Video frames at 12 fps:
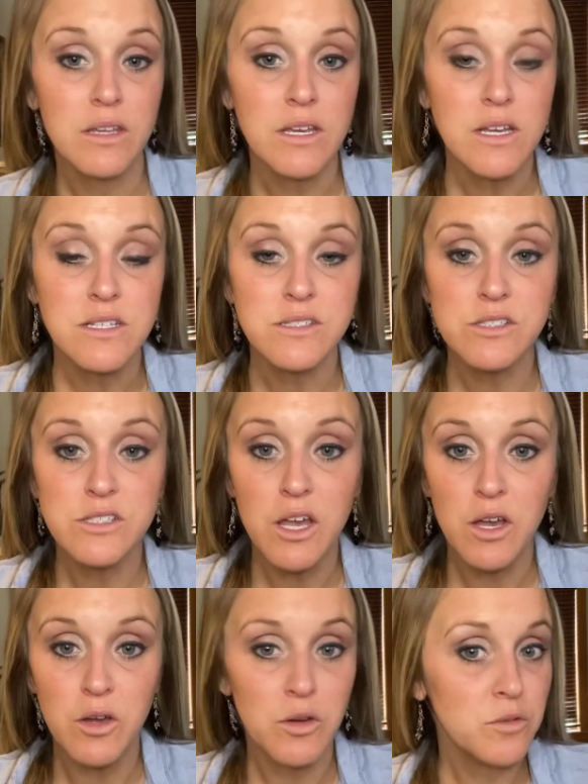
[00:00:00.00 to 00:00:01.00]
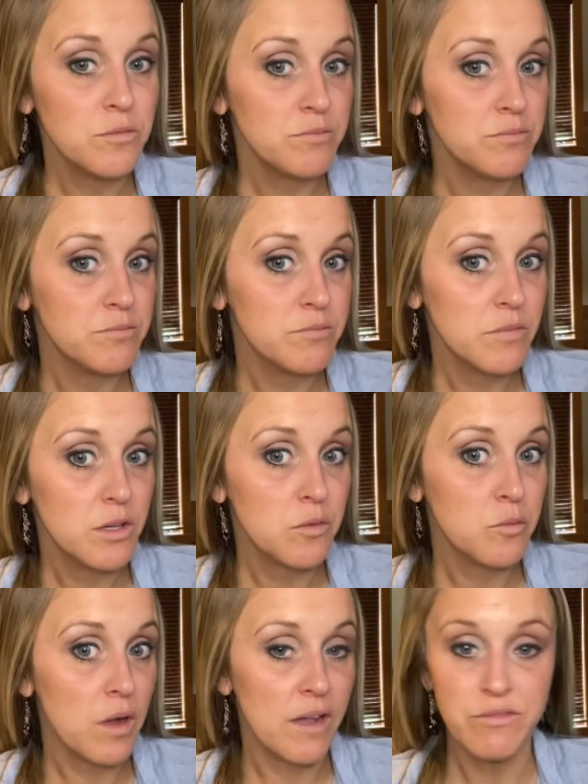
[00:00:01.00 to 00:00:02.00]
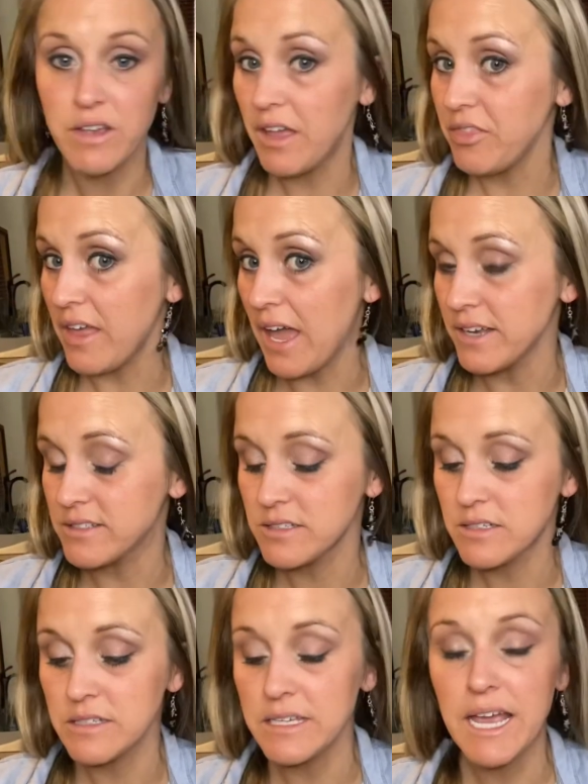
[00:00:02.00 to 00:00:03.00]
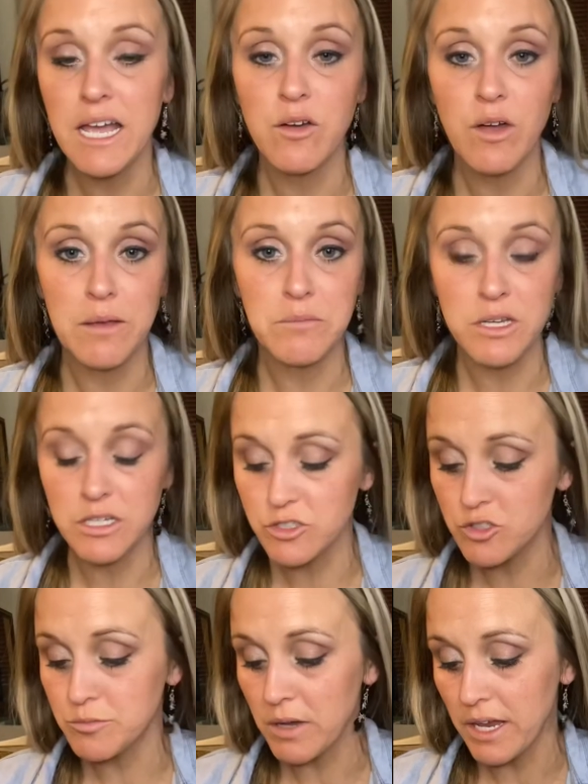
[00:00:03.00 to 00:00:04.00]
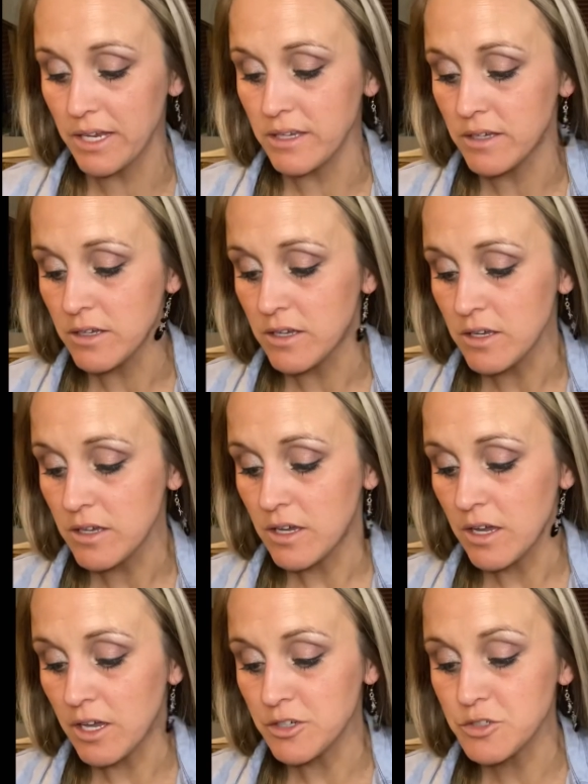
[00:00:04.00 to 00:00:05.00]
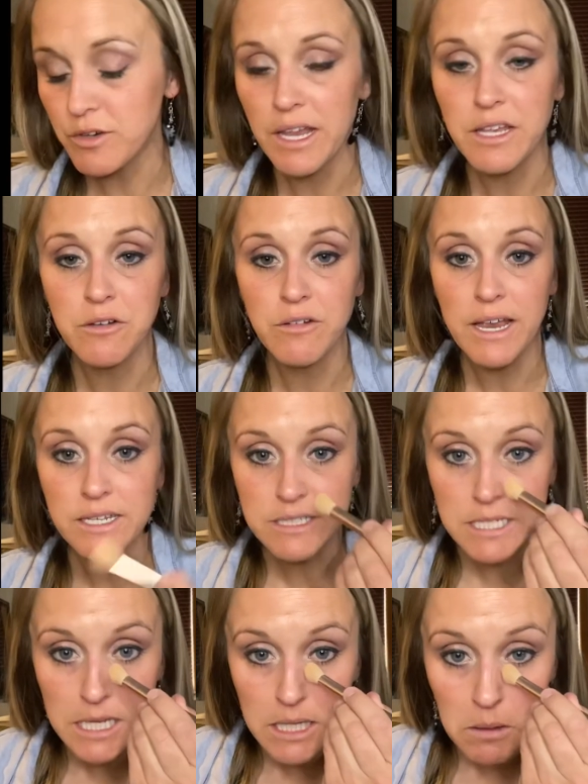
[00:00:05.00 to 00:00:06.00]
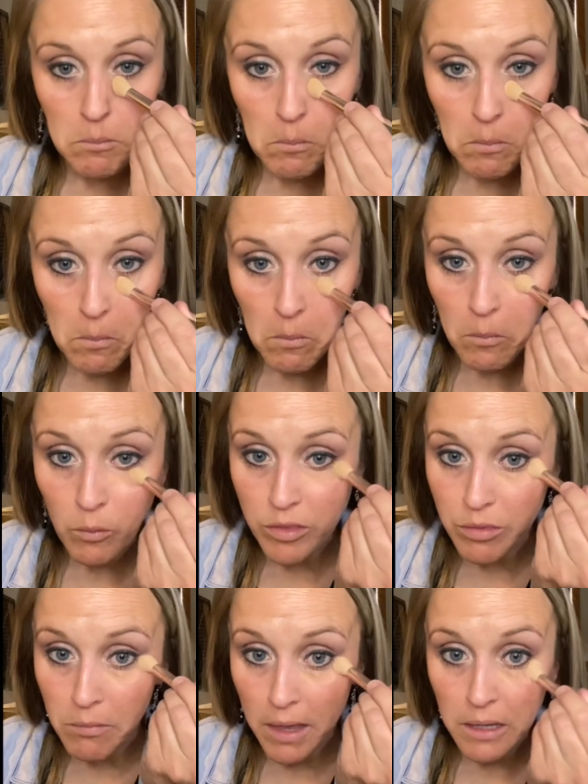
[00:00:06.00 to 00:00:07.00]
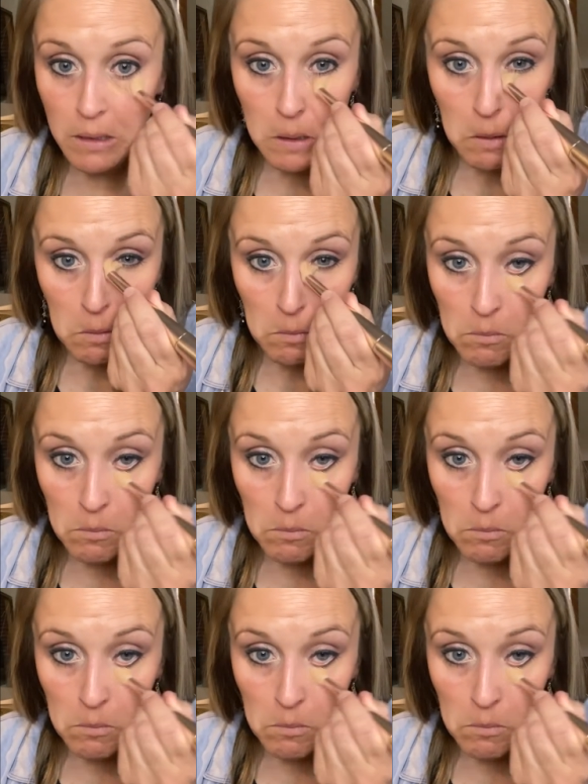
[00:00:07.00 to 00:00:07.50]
so I've got that. Now I'm gonna do my under eye correcting with Mango.